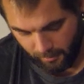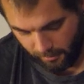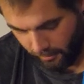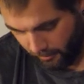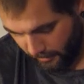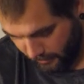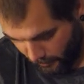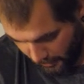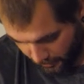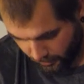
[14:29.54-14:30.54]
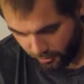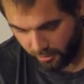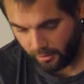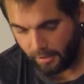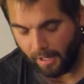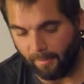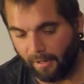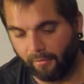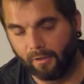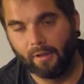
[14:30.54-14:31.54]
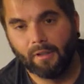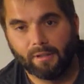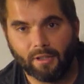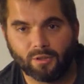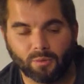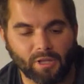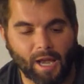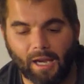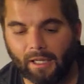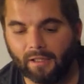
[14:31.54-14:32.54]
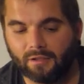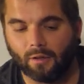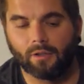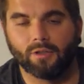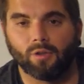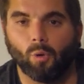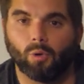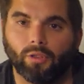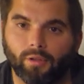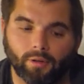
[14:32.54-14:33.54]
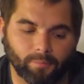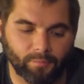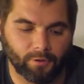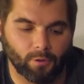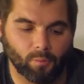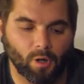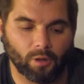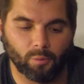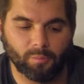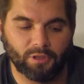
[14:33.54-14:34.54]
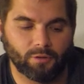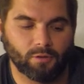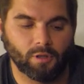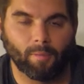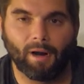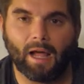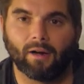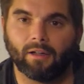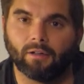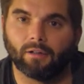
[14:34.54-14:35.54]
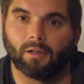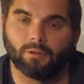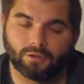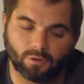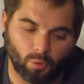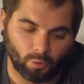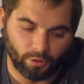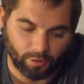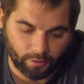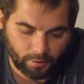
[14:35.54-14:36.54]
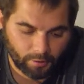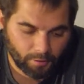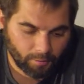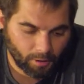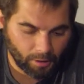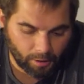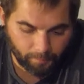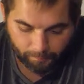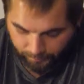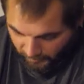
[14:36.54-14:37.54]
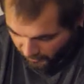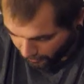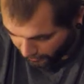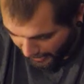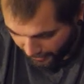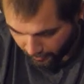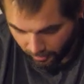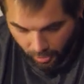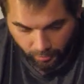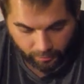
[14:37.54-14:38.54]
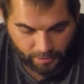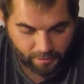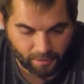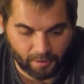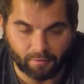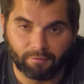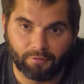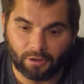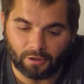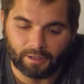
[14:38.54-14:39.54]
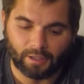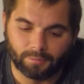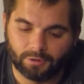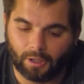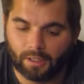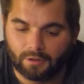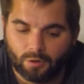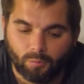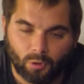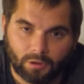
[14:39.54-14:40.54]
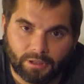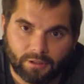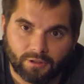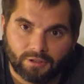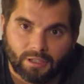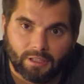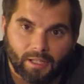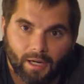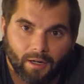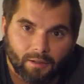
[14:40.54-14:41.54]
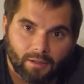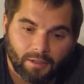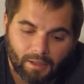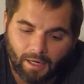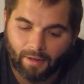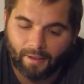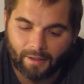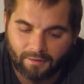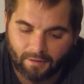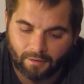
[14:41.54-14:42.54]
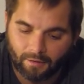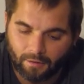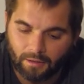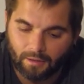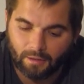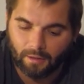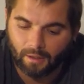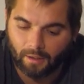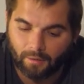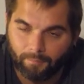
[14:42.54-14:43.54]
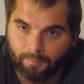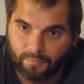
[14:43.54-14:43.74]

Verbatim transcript: Oh, water just came out of it. This was hanging, so I just hold the, you know, water would be coming out of here and I would just hold the, um, the bladder underneath it, fill it up. So I got two more liters in there, and that's in the uh,